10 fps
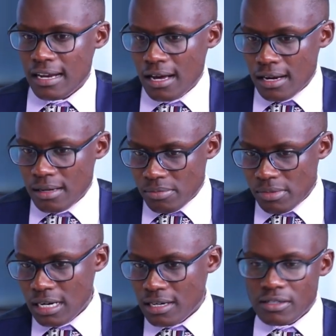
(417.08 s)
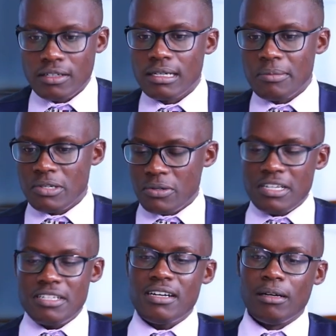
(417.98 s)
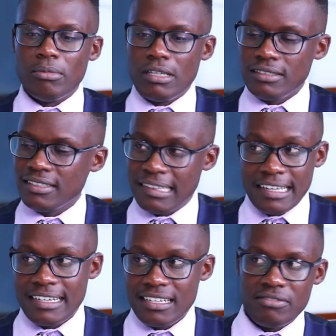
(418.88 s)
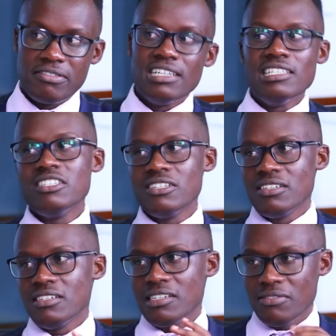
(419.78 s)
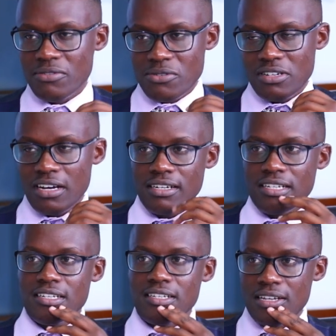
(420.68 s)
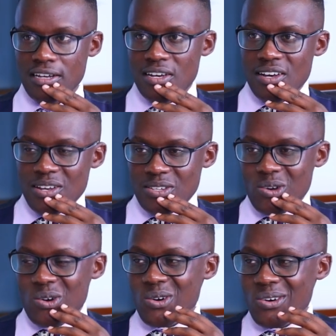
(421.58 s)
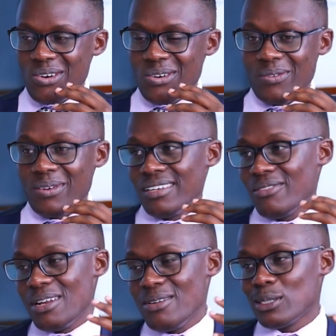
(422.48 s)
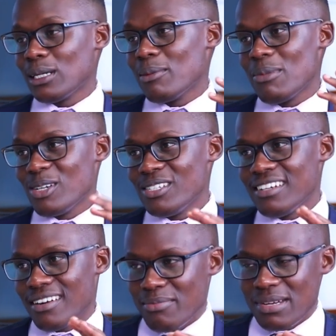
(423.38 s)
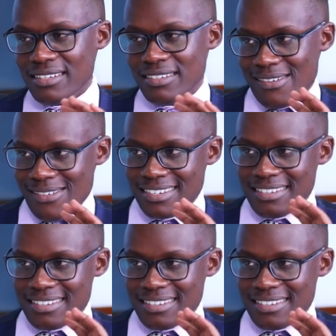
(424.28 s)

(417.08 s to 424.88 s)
And I'm glad you're able to establish the definitions for starters. So when you talk about CRB, it's not